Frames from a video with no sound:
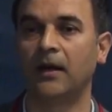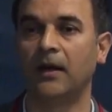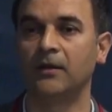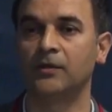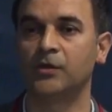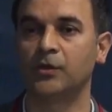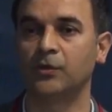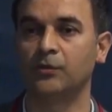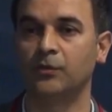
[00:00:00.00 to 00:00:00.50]

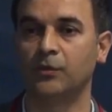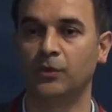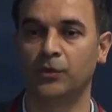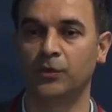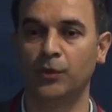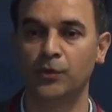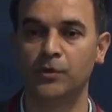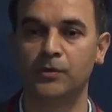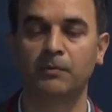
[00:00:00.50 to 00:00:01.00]
So
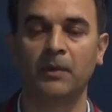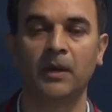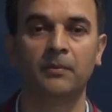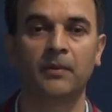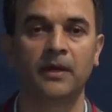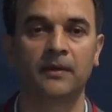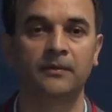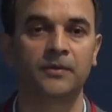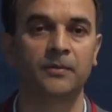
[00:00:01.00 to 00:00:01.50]
those
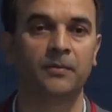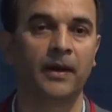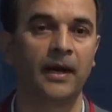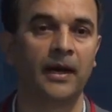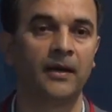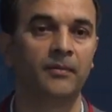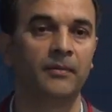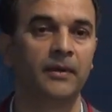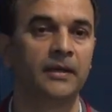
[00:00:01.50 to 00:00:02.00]
member of the
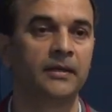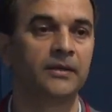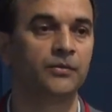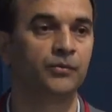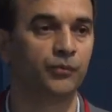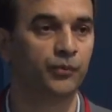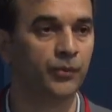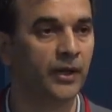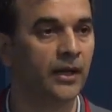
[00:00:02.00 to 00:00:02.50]
parliament
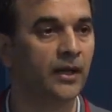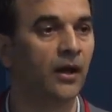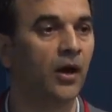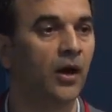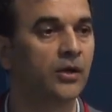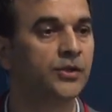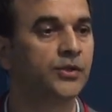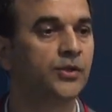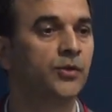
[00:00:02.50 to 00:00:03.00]
will
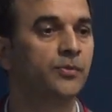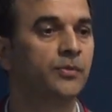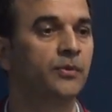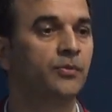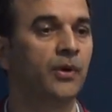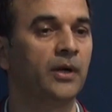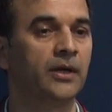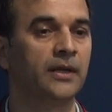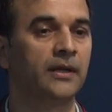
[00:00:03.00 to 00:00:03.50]
also be
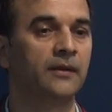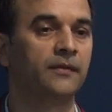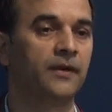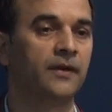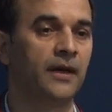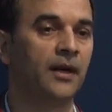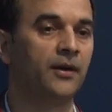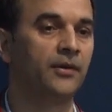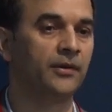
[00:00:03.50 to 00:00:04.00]
working
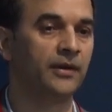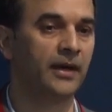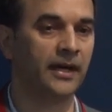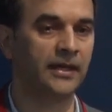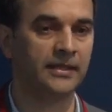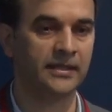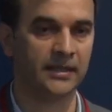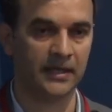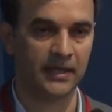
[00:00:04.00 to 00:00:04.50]
for our
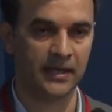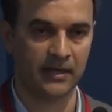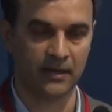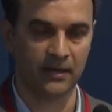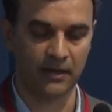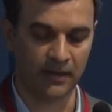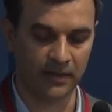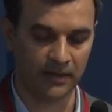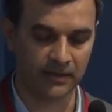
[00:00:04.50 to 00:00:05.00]
right
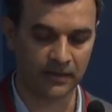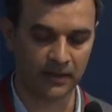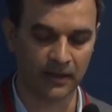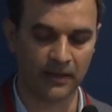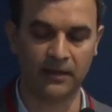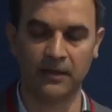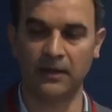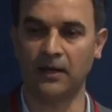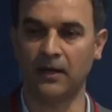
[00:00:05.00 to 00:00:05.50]

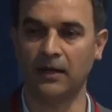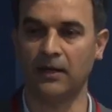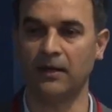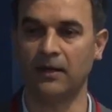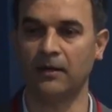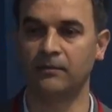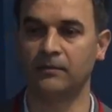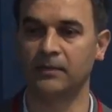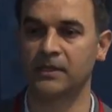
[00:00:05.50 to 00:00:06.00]
in
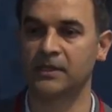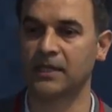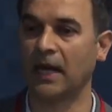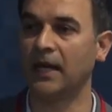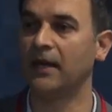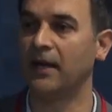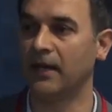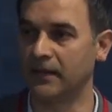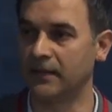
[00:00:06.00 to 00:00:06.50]

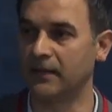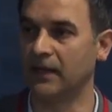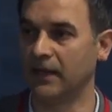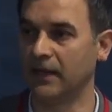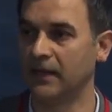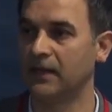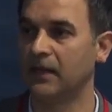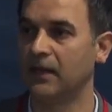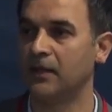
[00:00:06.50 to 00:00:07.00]
silently.
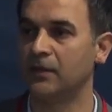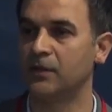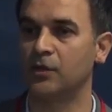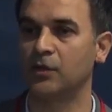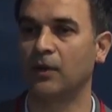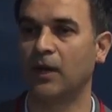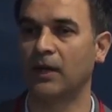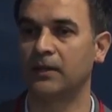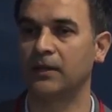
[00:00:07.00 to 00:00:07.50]

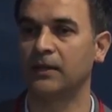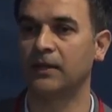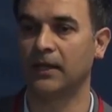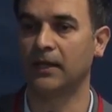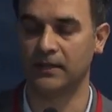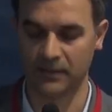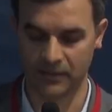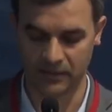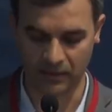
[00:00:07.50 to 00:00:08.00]
So I think
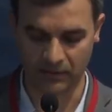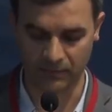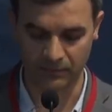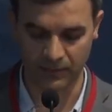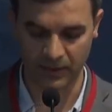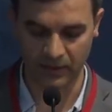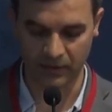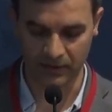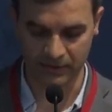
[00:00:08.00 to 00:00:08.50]
that is a
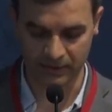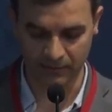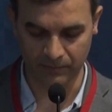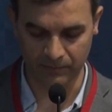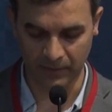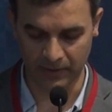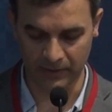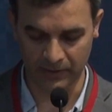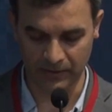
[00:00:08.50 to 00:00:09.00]
big
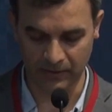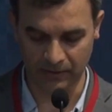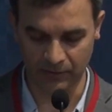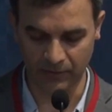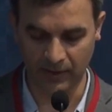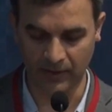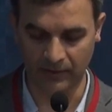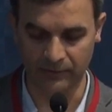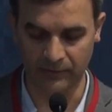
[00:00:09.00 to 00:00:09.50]
achievement
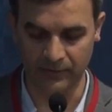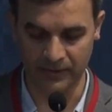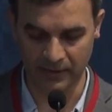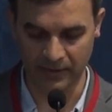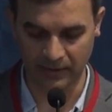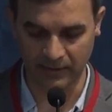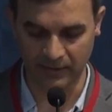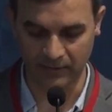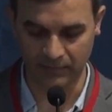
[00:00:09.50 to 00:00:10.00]
we have
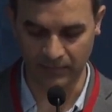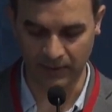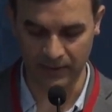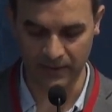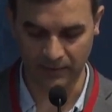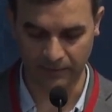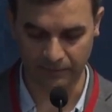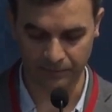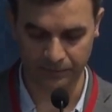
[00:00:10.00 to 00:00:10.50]
recently made.